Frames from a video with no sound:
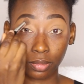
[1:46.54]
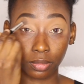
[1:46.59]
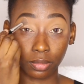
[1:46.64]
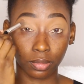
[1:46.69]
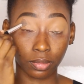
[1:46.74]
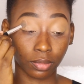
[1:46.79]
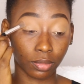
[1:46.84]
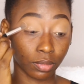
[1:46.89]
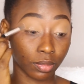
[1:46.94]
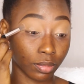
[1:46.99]

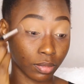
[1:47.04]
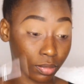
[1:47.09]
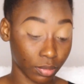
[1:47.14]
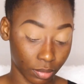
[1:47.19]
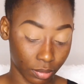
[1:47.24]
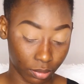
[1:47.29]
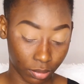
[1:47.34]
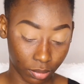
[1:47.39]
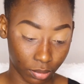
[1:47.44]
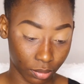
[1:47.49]

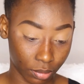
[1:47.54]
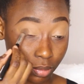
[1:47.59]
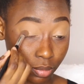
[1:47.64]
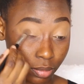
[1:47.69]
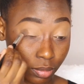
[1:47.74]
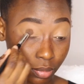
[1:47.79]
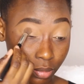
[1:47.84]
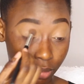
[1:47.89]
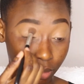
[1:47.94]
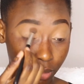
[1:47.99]

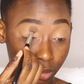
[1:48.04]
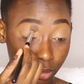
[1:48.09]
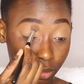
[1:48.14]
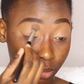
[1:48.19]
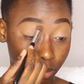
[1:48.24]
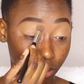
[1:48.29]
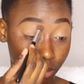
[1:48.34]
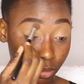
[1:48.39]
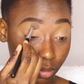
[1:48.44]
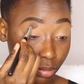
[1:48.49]

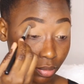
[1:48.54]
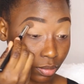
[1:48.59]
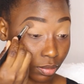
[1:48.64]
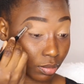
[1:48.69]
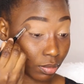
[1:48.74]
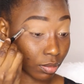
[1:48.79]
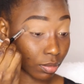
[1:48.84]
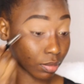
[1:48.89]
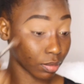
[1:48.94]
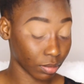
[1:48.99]

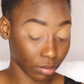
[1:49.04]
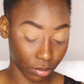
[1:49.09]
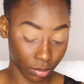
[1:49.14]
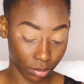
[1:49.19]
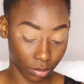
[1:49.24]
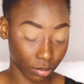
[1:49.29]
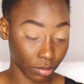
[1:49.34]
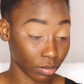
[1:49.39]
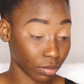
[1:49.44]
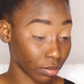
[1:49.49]

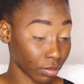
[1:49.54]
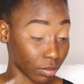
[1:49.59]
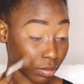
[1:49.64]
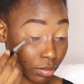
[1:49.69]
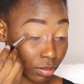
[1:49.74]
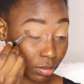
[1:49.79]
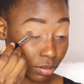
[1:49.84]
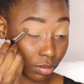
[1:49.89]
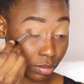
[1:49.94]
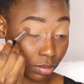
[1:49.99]

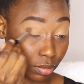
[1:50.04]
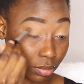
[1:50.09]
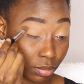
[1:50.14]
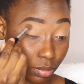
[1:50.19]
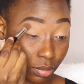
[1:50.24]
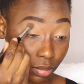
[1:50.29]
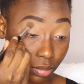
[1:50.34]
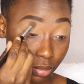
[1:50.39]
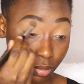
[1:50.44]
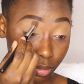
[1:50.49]

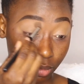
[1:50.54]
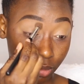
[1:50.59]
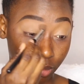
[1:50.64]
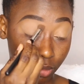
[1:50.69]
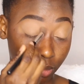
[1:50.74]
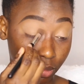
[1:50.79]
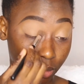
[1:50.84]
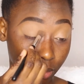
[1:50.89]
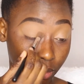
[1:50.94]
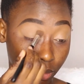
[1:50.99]

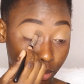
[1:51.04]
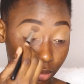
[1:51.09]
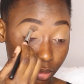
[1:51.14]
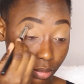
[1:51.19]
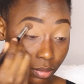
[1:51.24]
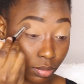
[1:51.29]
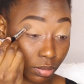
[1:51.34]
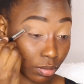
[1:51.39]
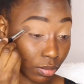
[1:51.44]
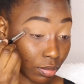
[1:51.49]

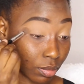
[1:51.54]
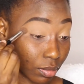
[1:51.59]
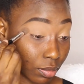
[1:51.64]
Nothing is said.